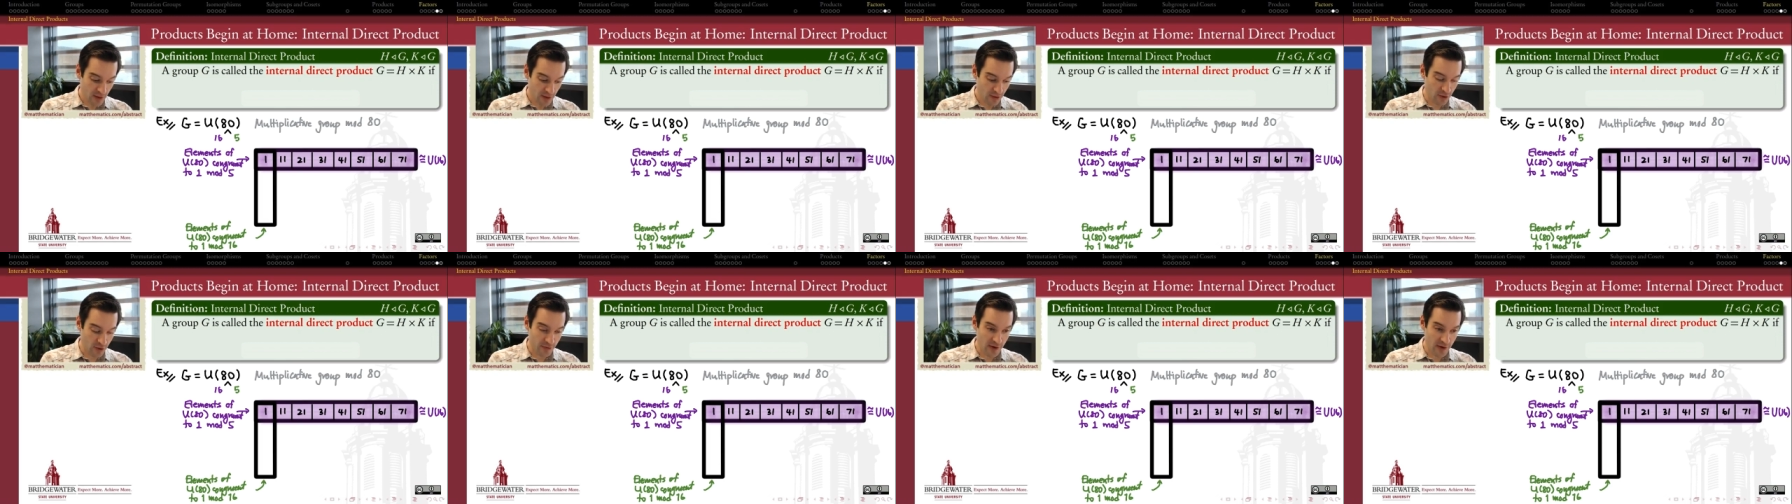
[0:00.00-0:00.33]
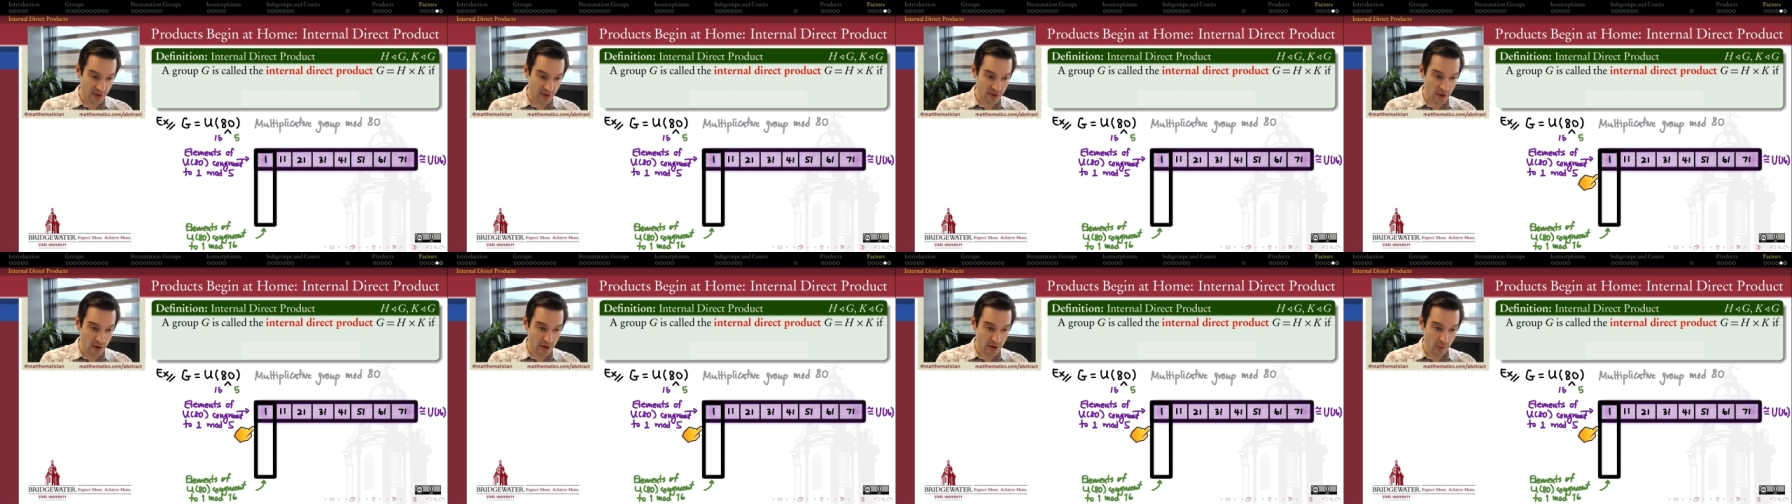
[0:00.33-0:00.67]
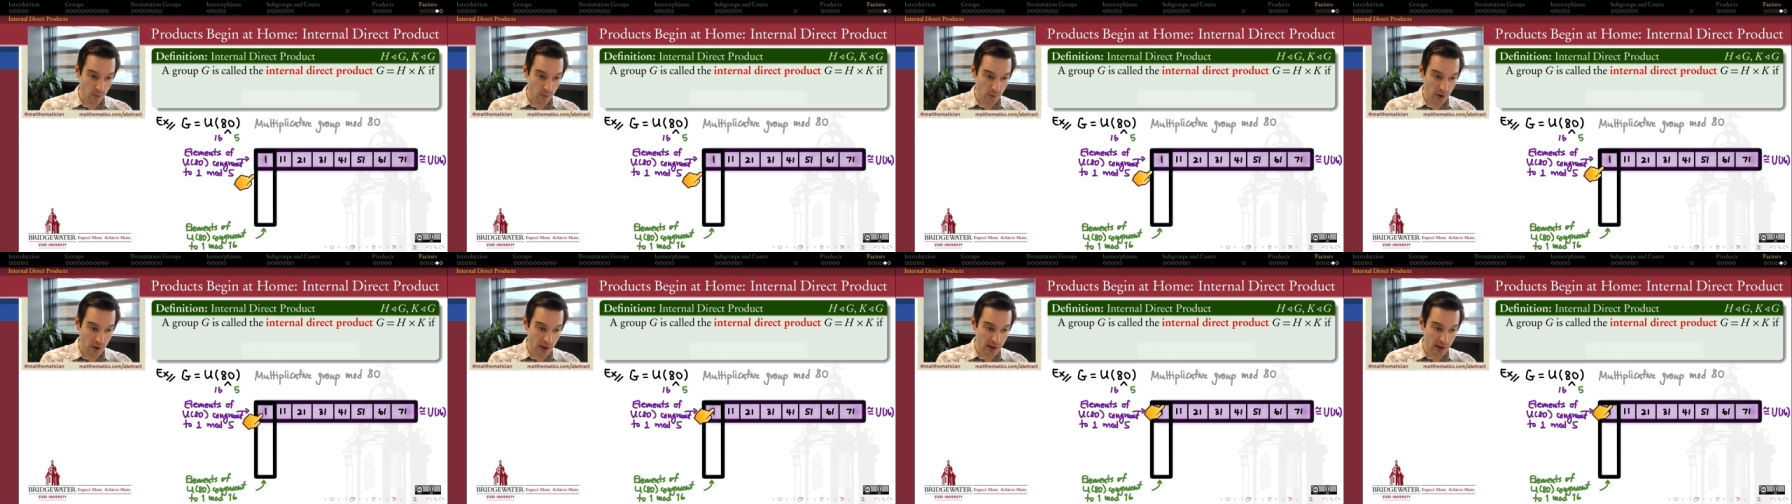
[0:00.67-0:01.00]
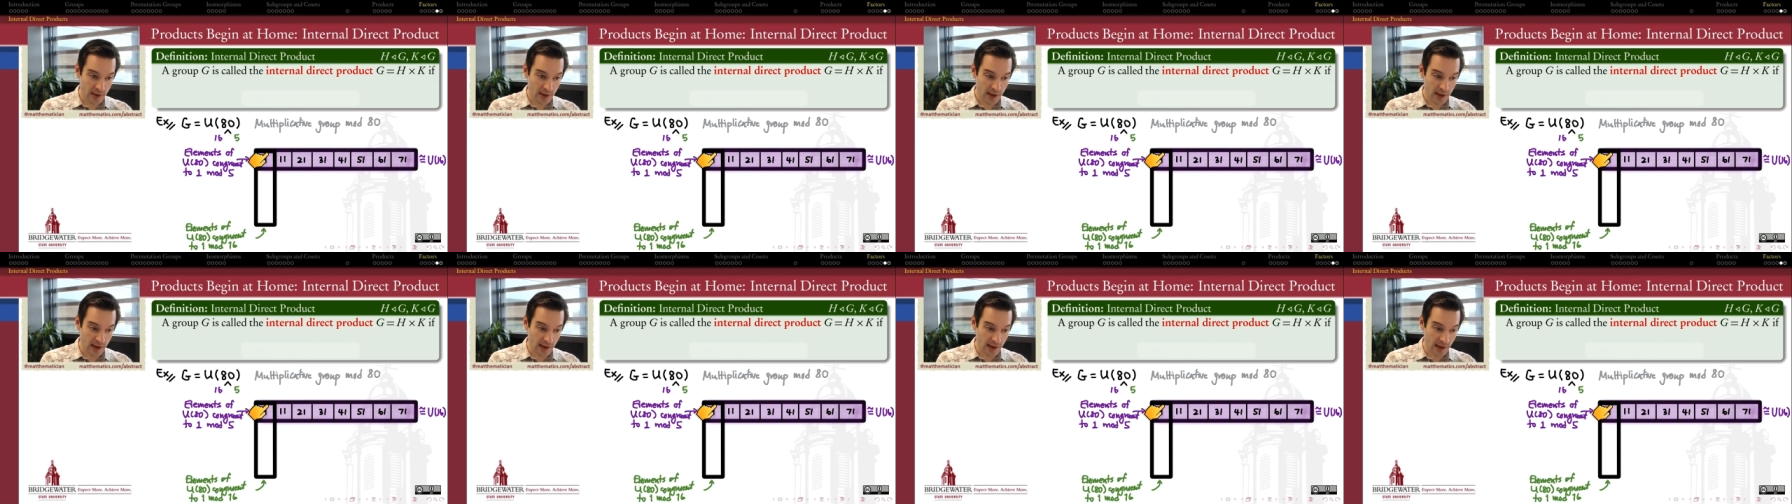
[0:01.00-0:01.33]
So if I start at
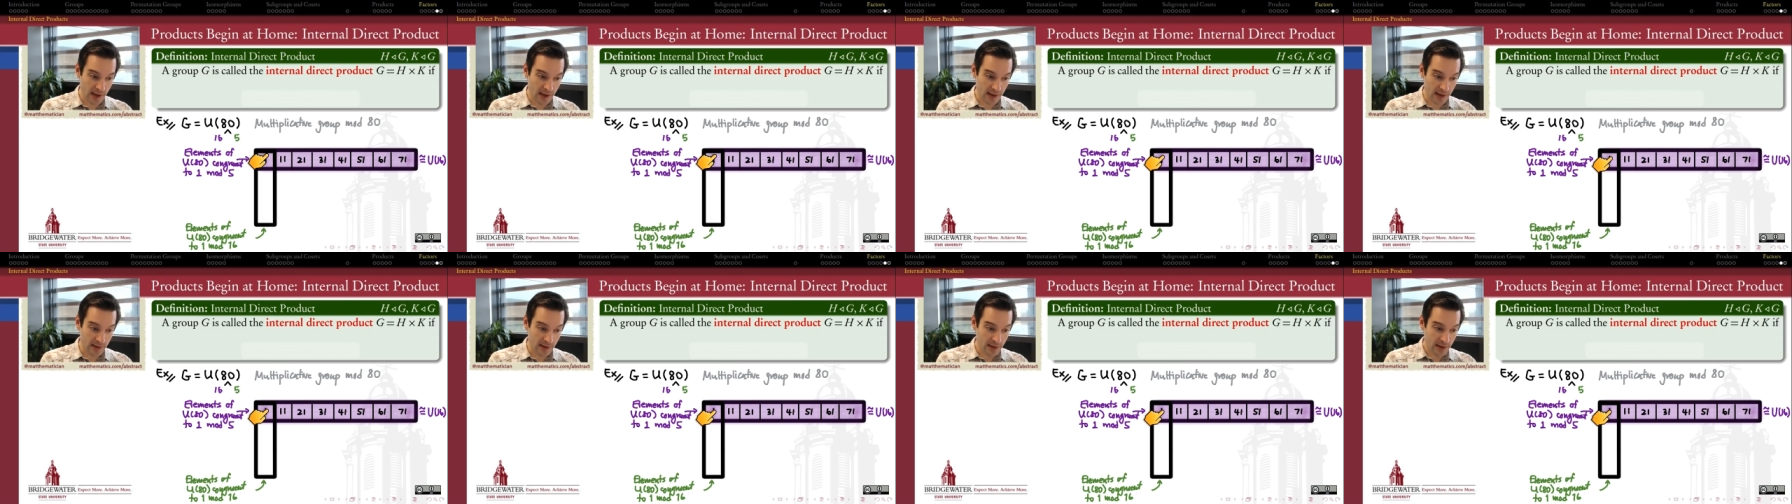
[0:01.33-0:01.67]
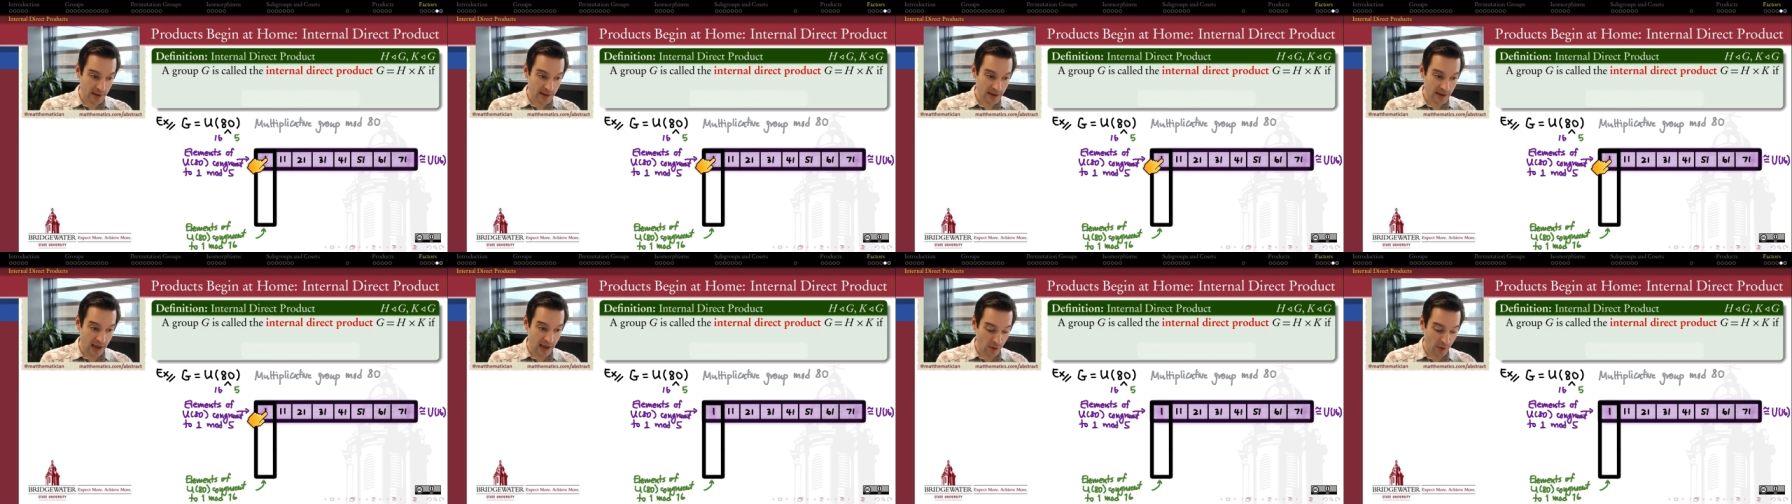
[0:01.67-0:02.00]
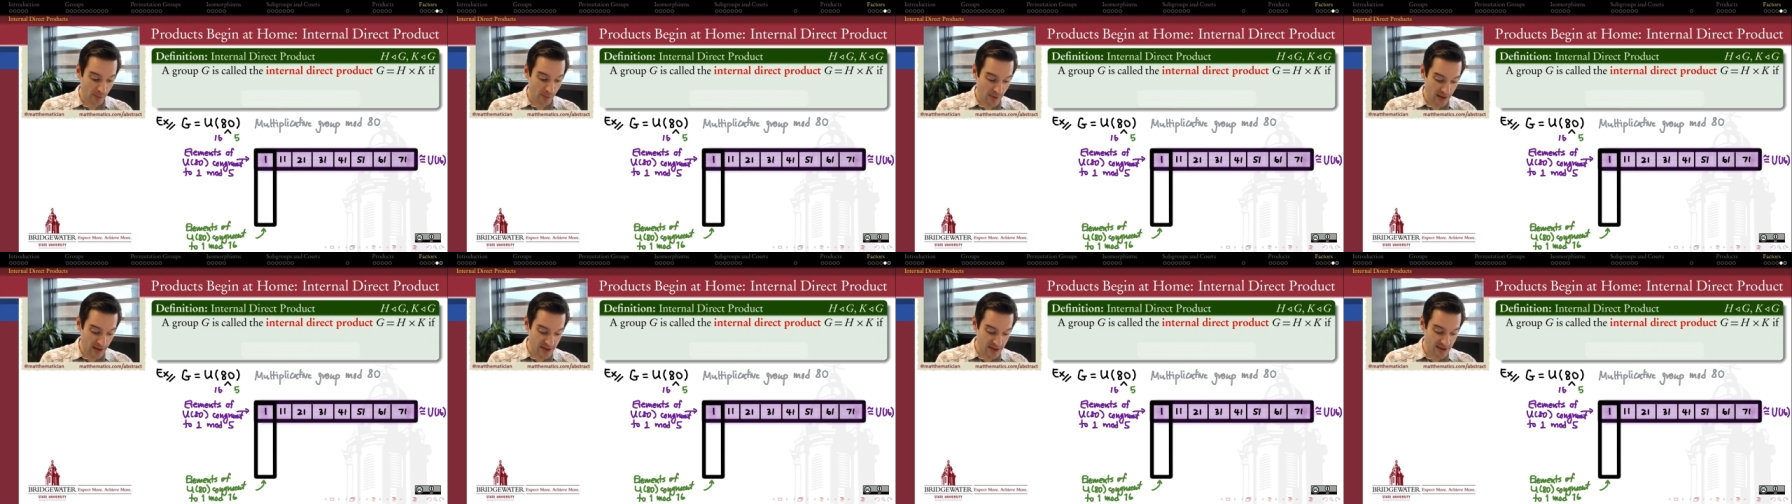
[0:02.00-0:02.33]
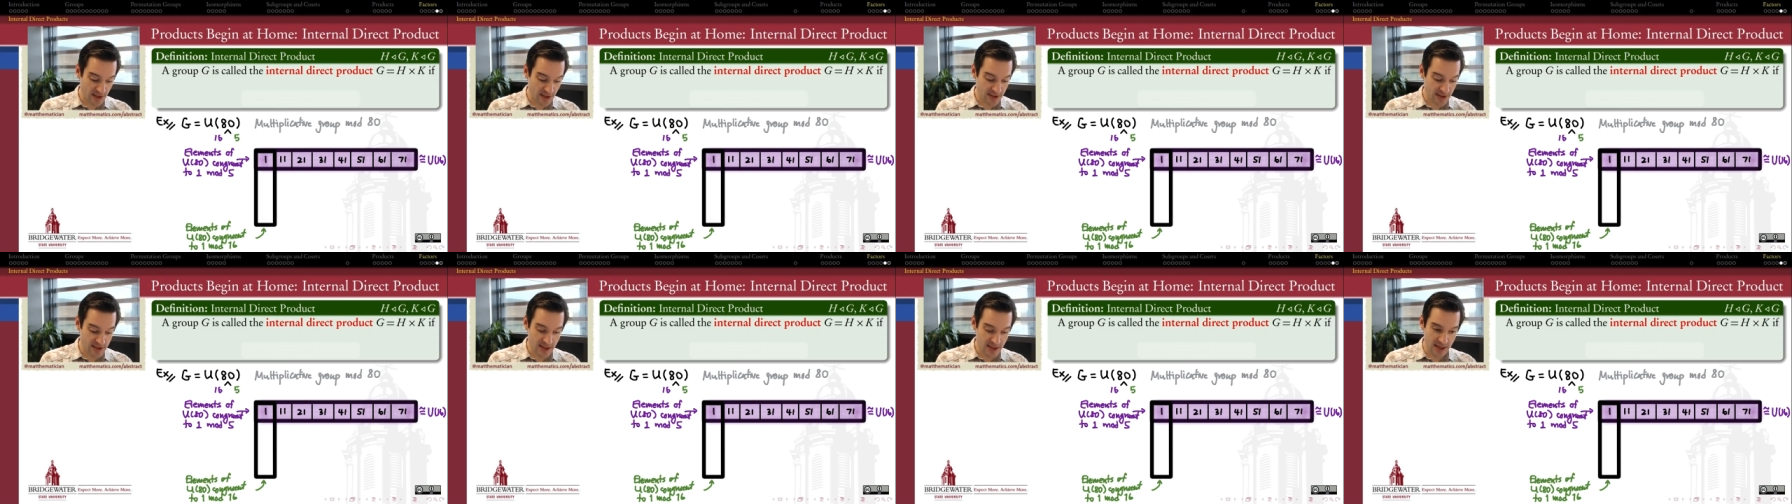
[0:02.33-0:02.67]
1 and I count by
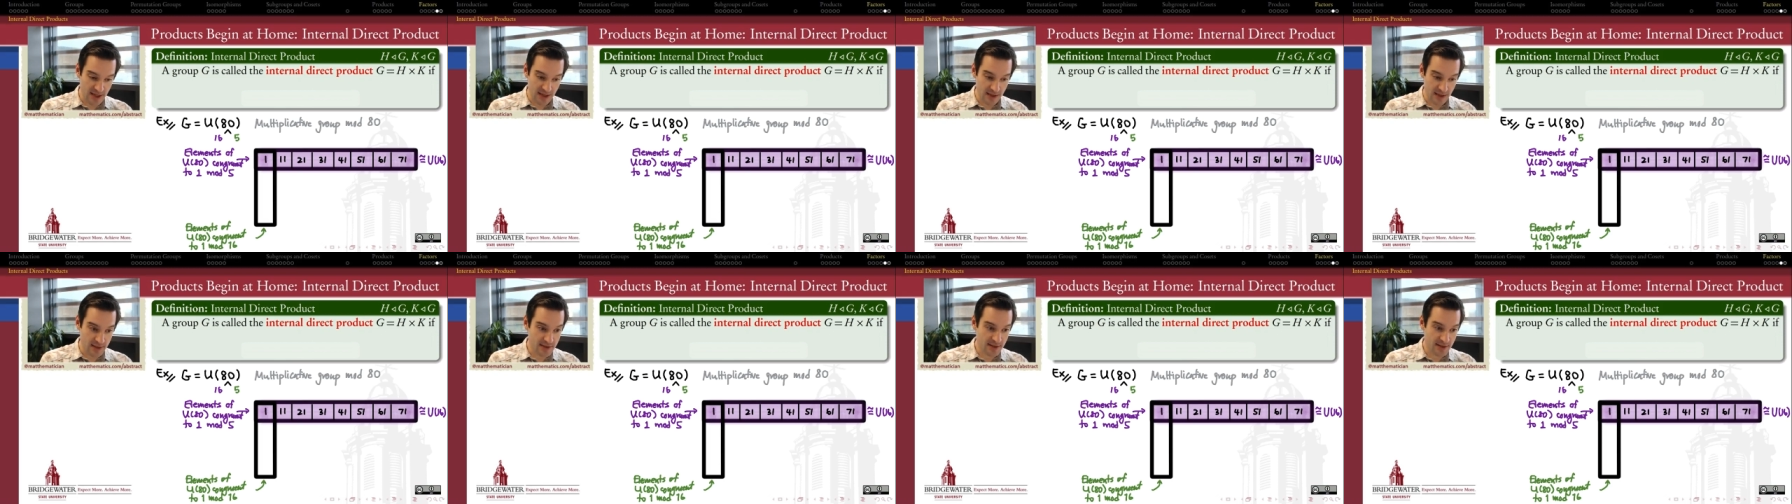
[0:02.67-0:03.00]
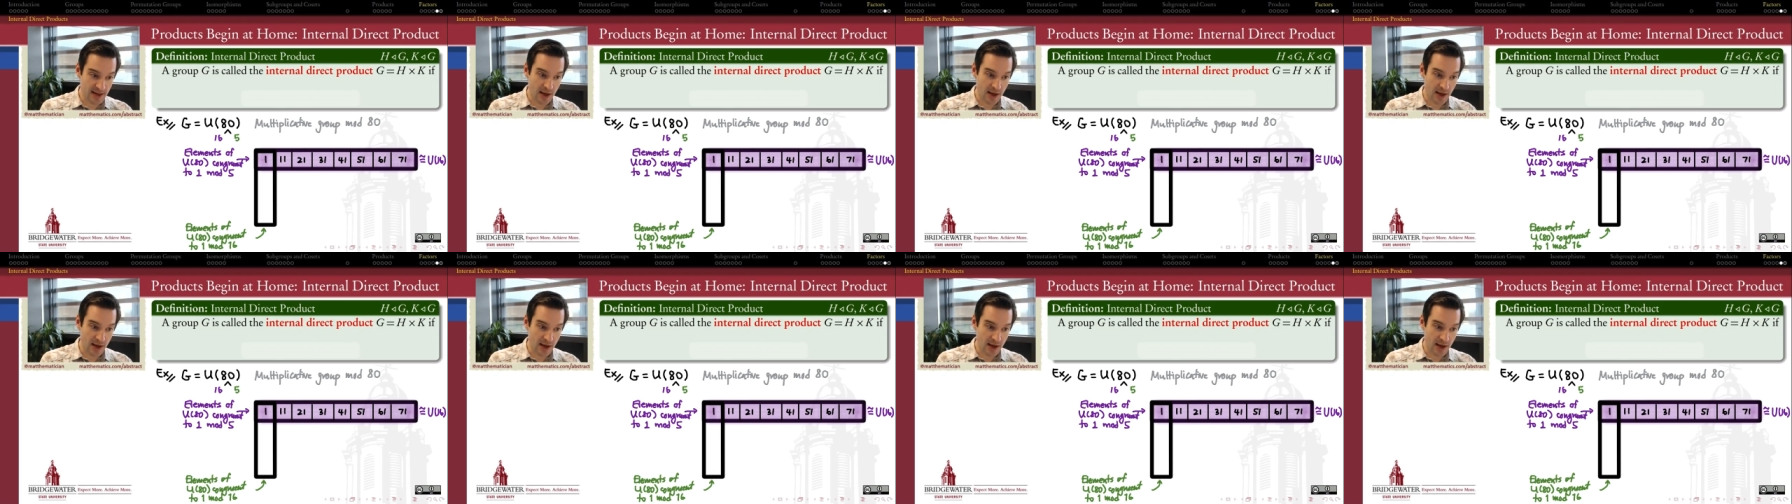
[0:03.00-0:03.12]
16s,